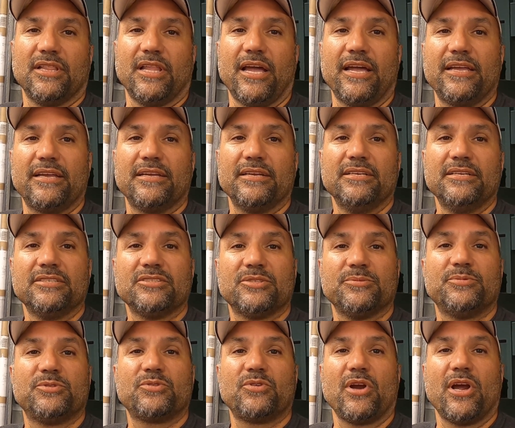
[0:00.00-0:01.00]
Like,
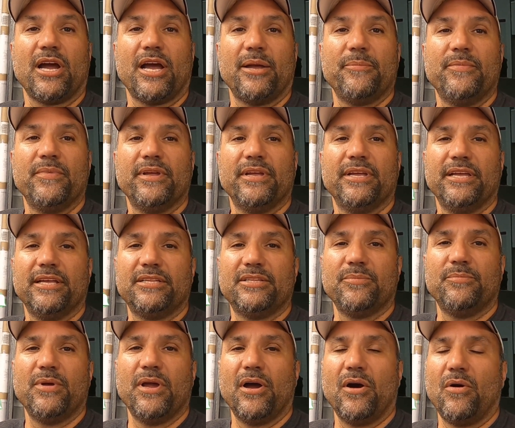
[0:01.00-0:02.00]
subscribe, hit
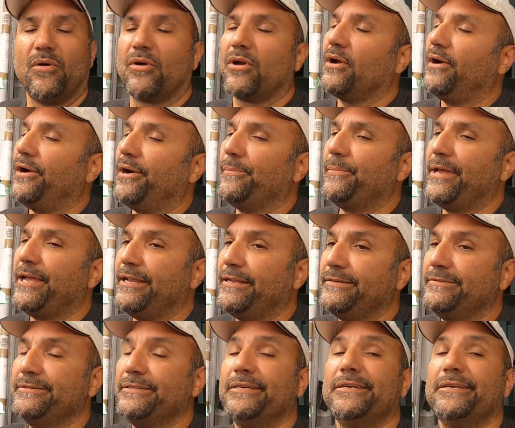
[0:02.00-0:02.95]
the bell, comment,